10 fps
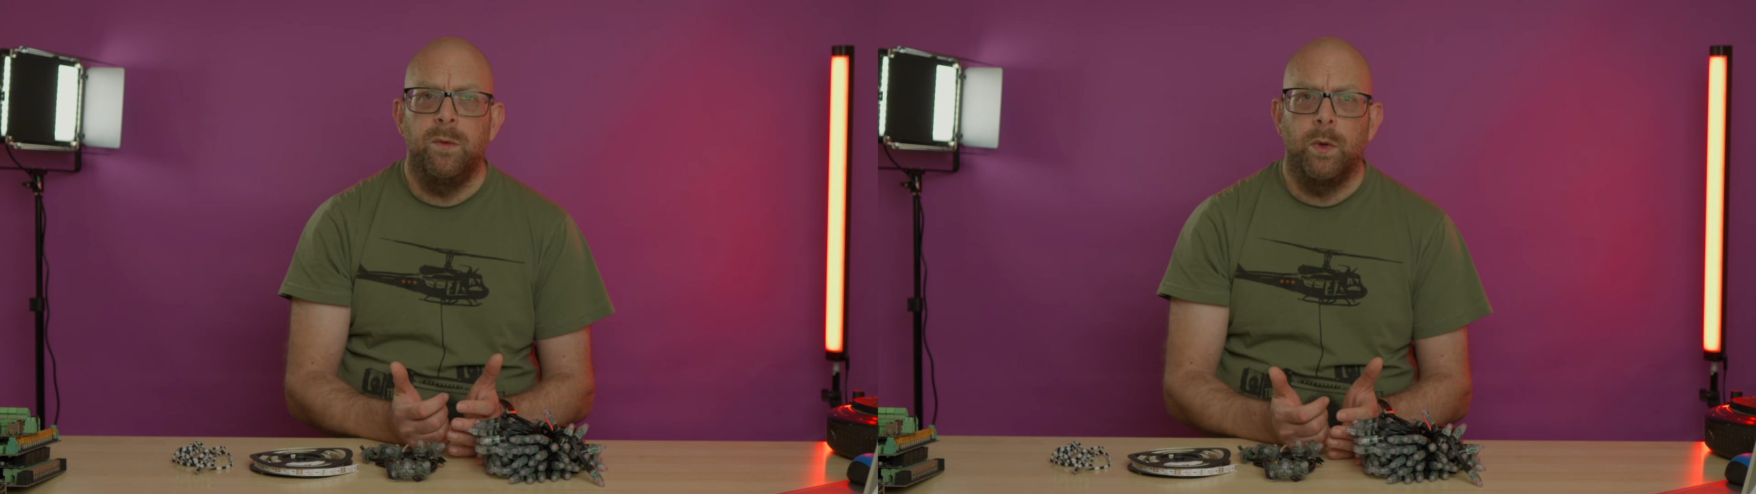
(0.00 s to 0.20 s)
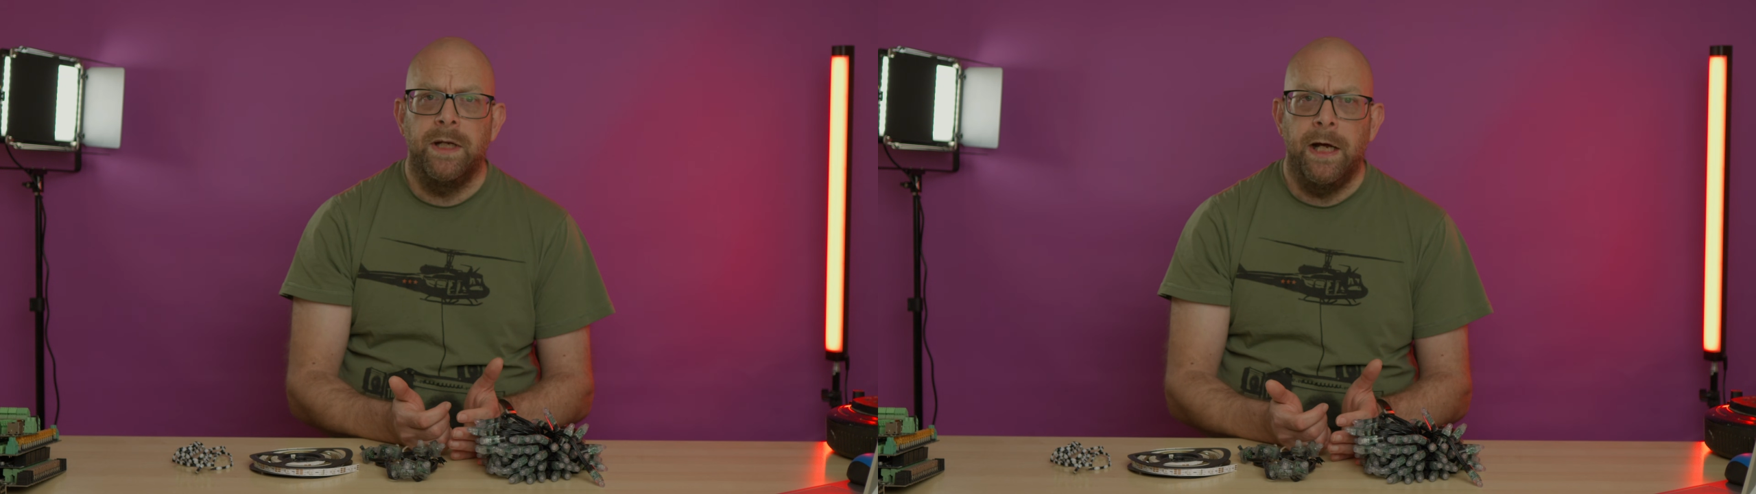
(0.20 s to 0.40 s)

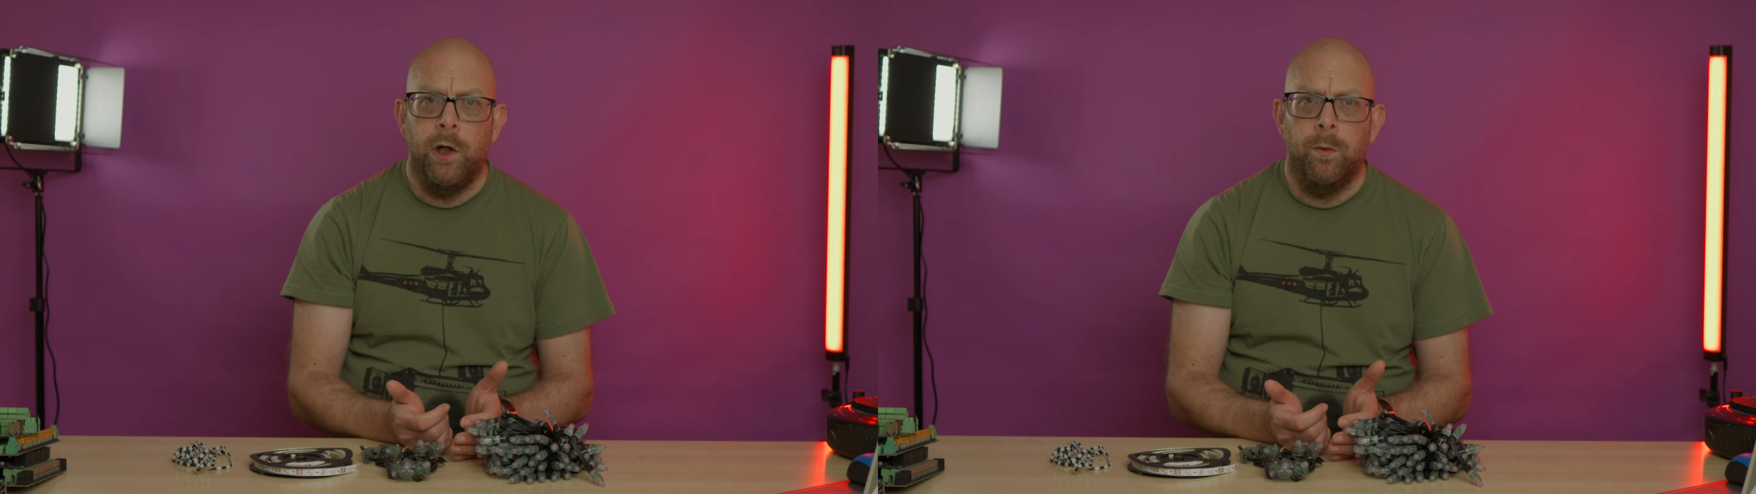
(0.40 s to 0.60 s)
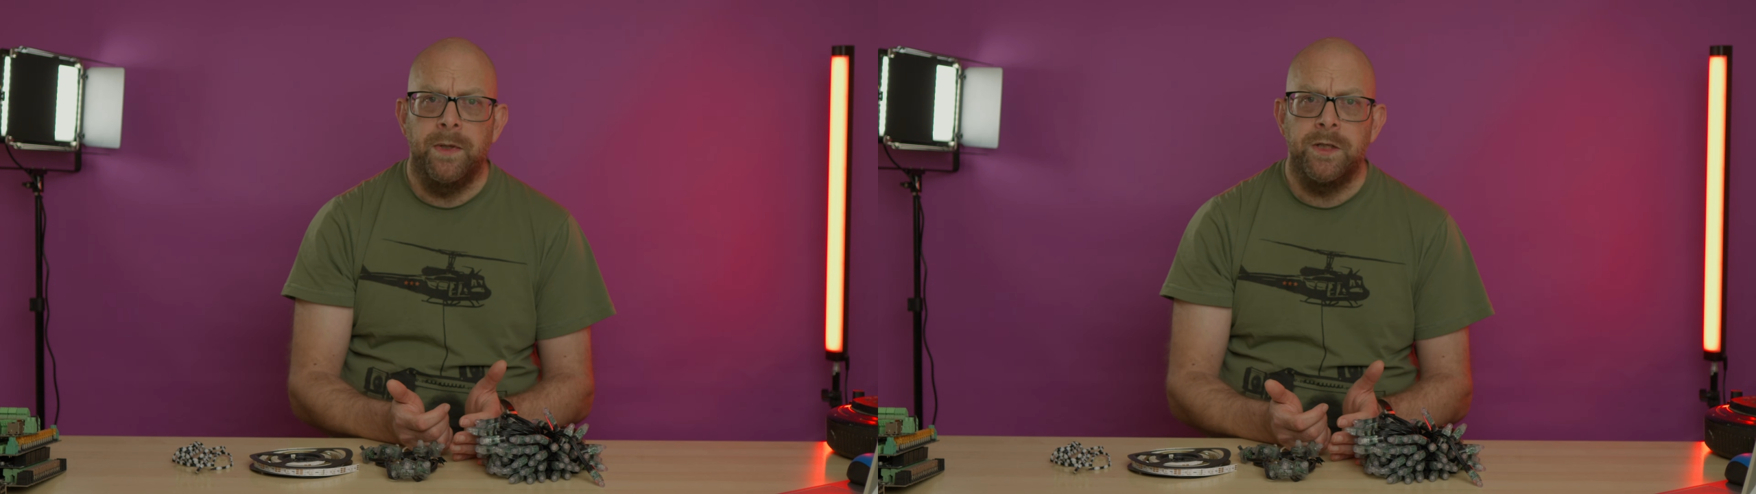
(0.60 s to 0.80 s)
you want to
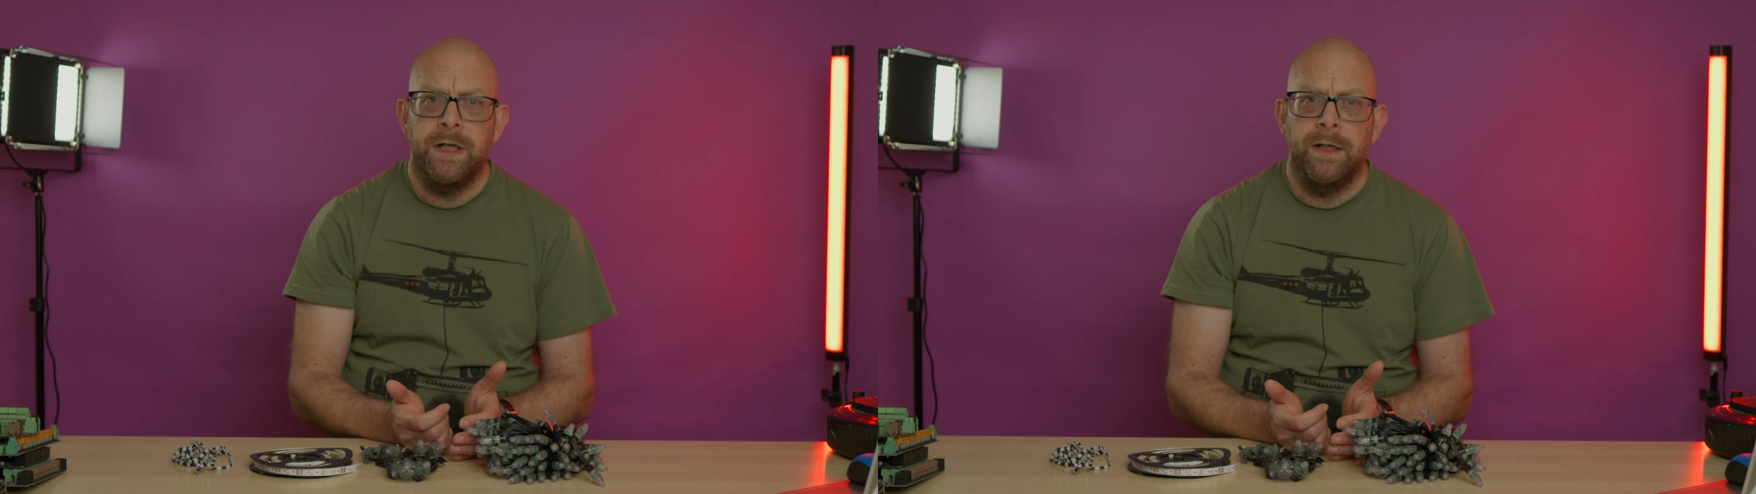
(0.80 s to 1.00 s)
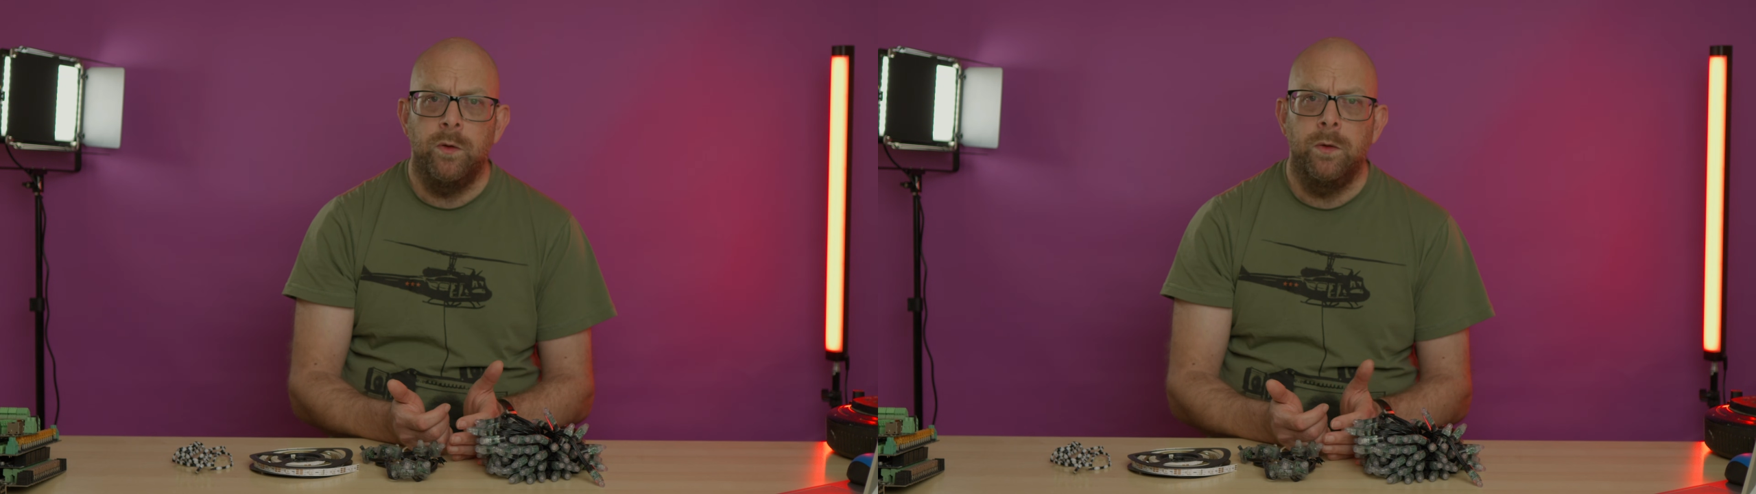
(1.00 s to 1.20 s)
help the
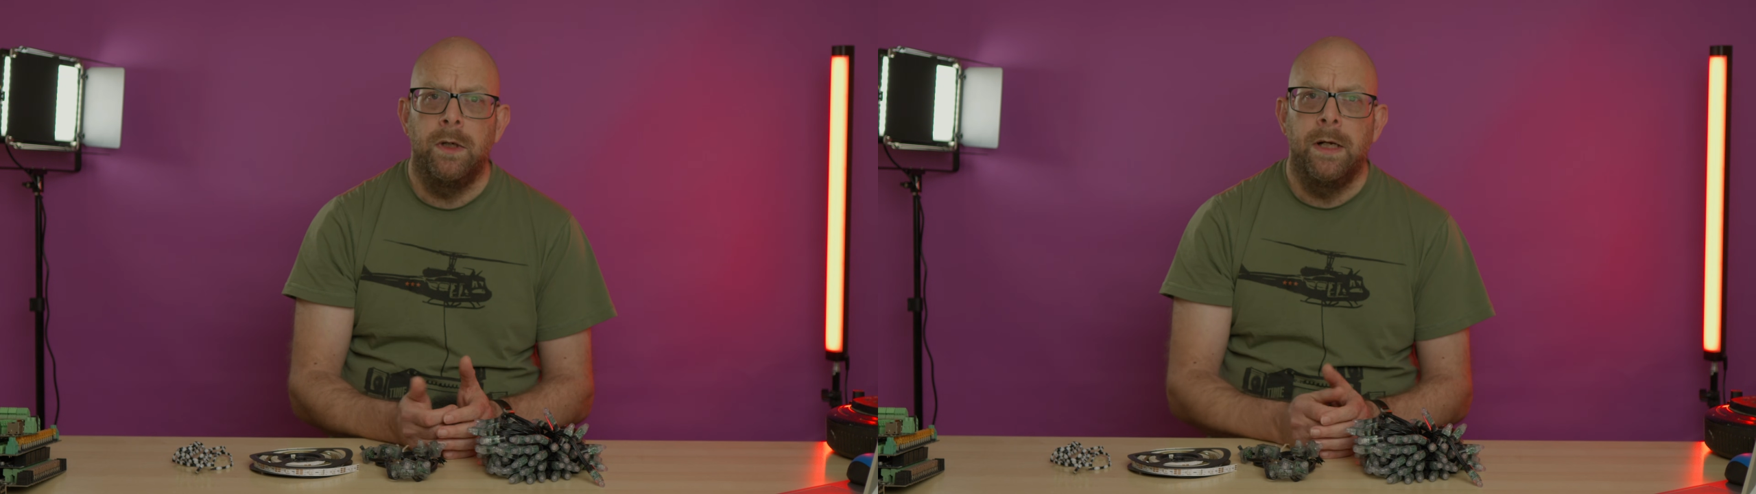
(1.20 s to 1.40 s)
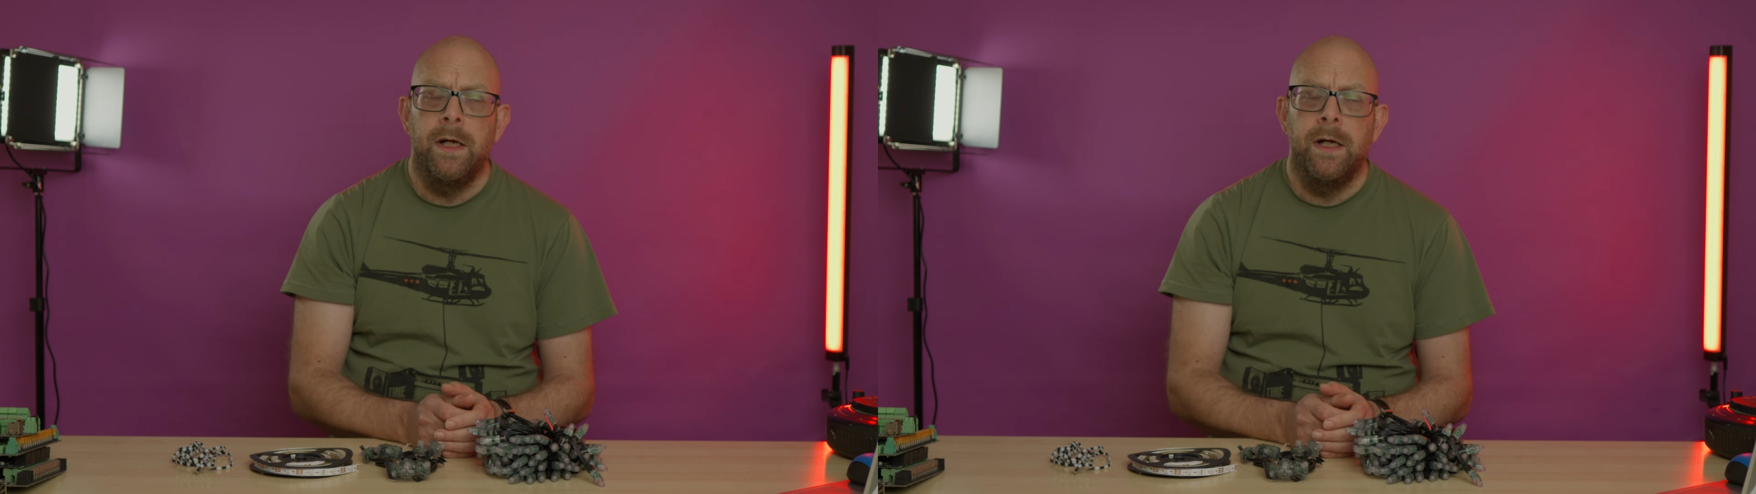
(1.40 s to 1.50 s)
channel,